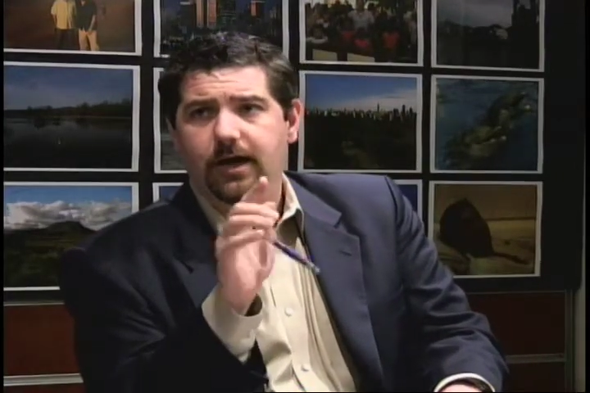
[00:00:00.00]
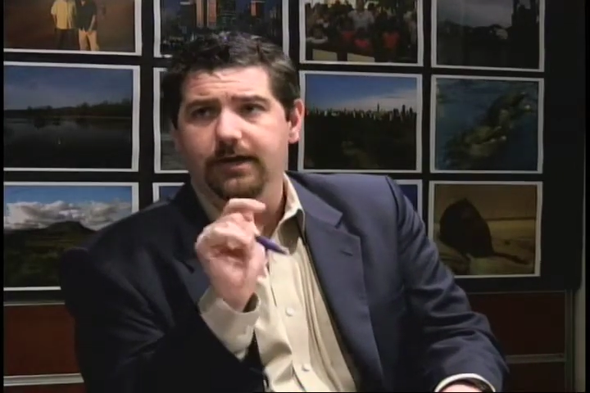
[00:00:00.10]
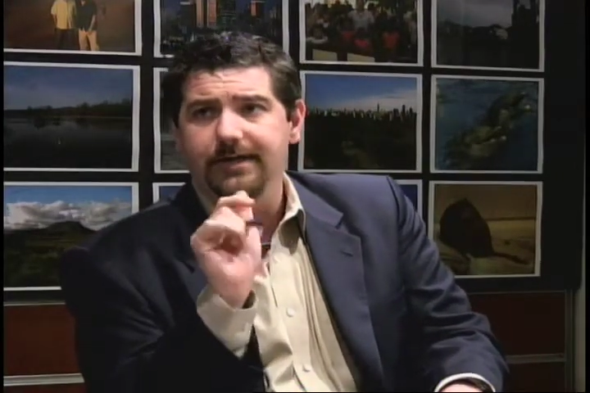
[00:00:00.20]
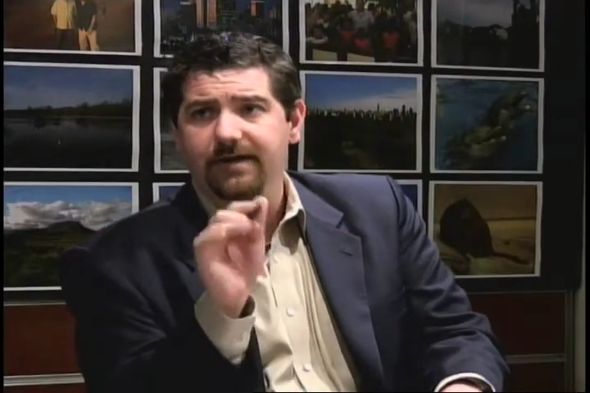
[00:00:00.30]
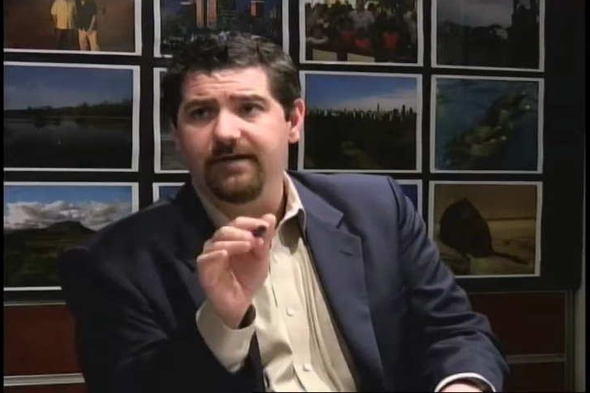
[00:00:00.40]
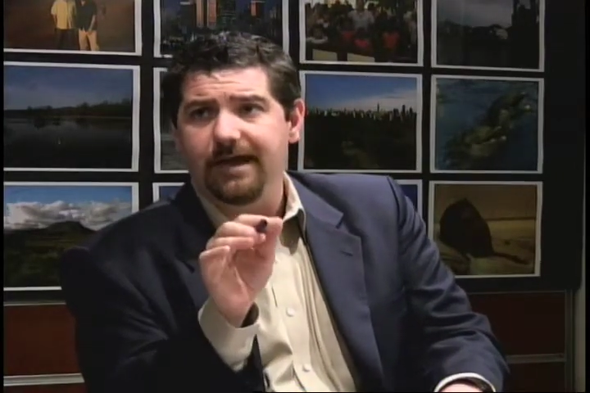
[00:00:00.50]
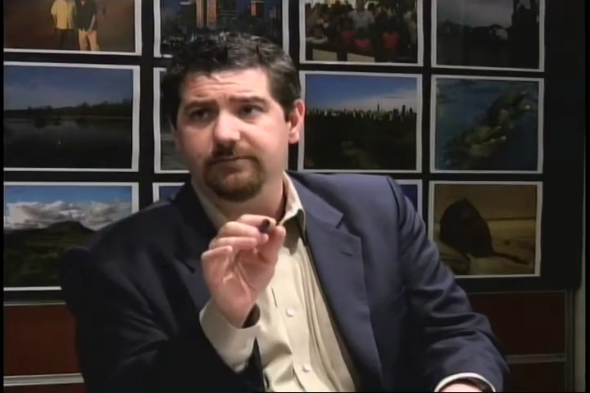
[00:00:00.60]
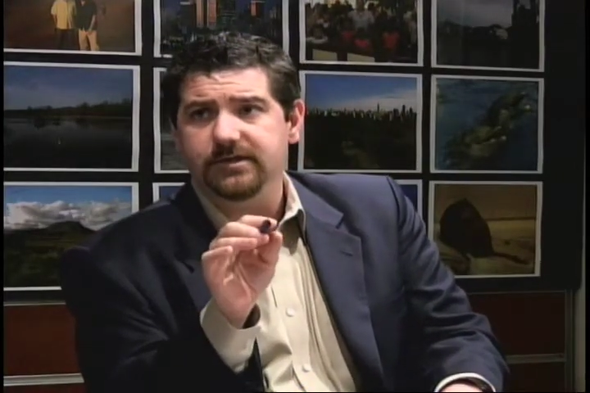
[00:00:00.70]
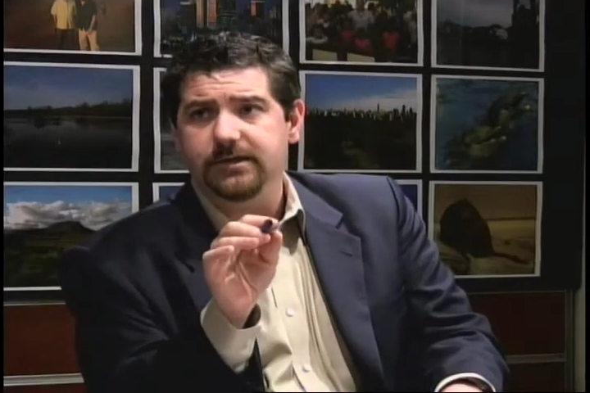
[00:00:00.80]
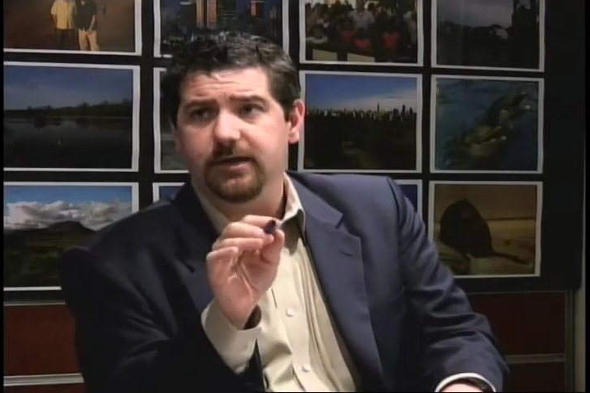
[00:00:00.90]
Uh, Dave
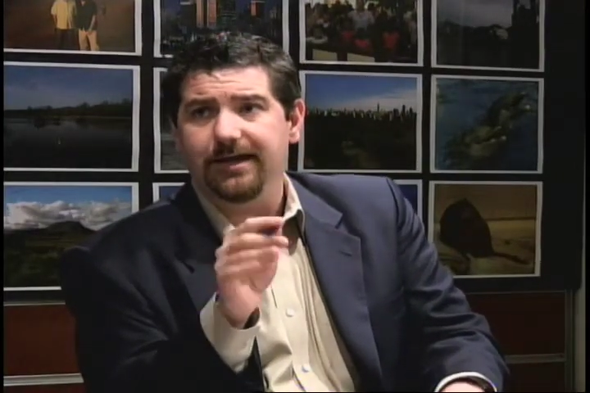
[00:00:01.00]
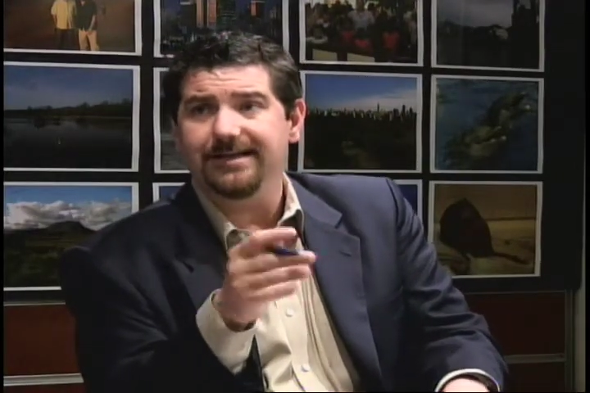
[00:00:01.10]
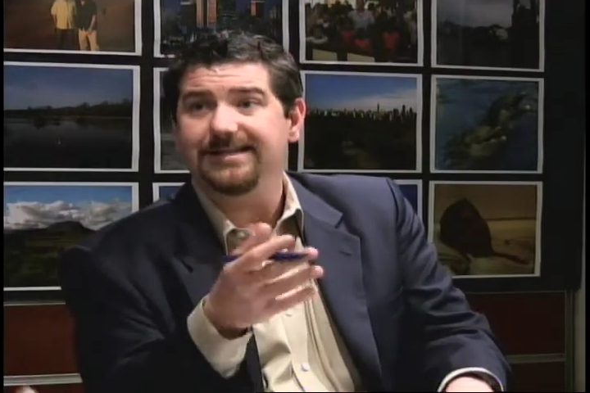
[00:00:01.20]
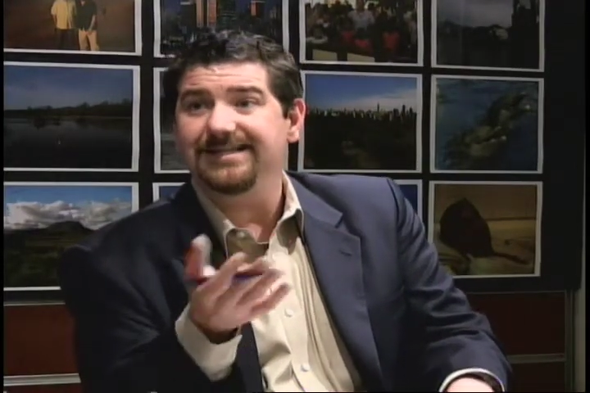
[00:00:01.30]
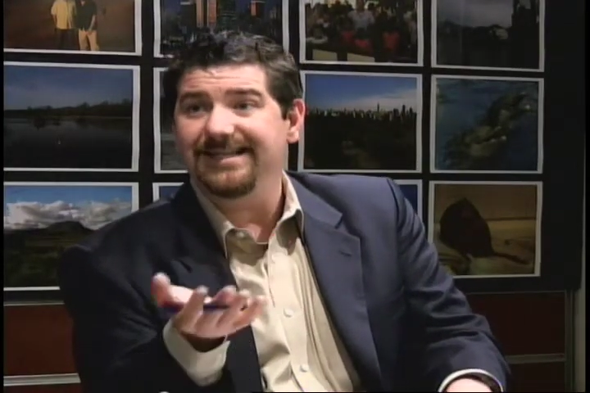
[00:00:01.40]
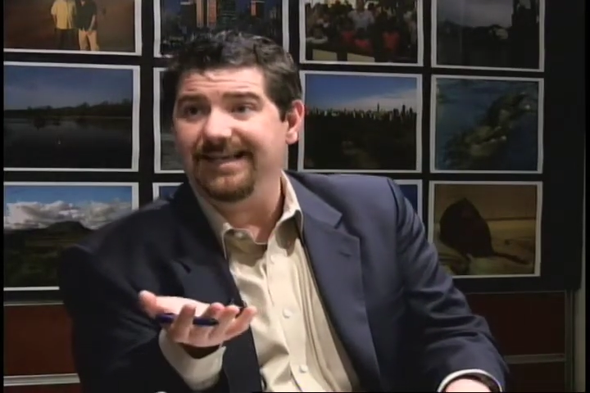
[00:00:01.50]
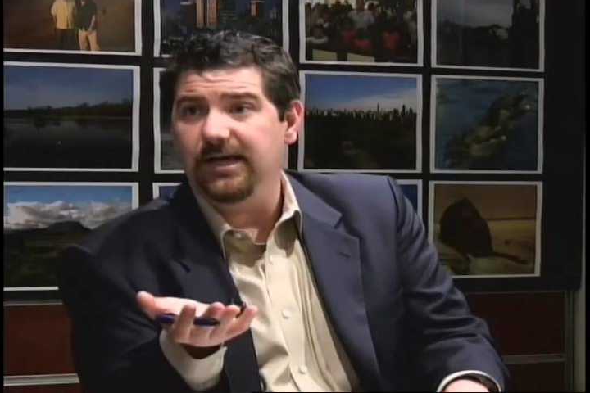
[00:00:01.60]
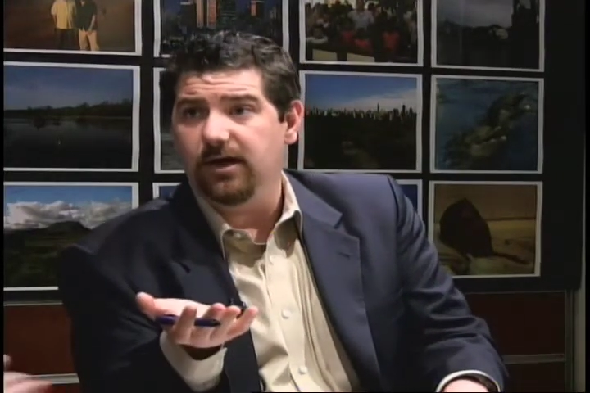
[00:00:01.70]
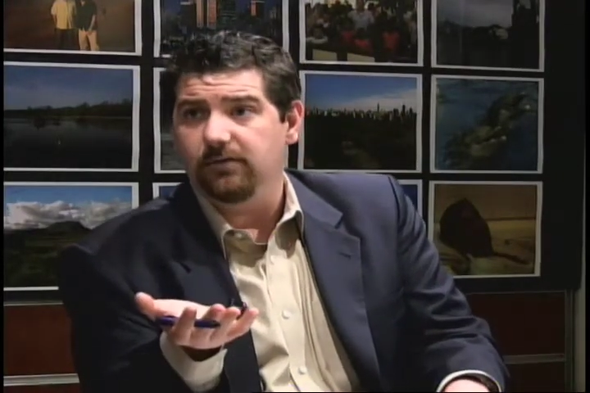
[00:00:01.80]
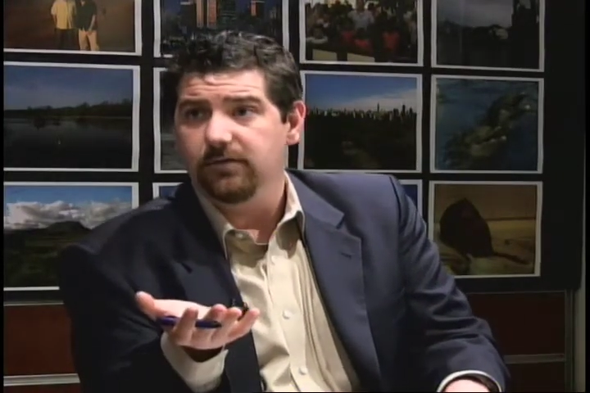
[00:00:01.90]
Ames is here. He's the CEO.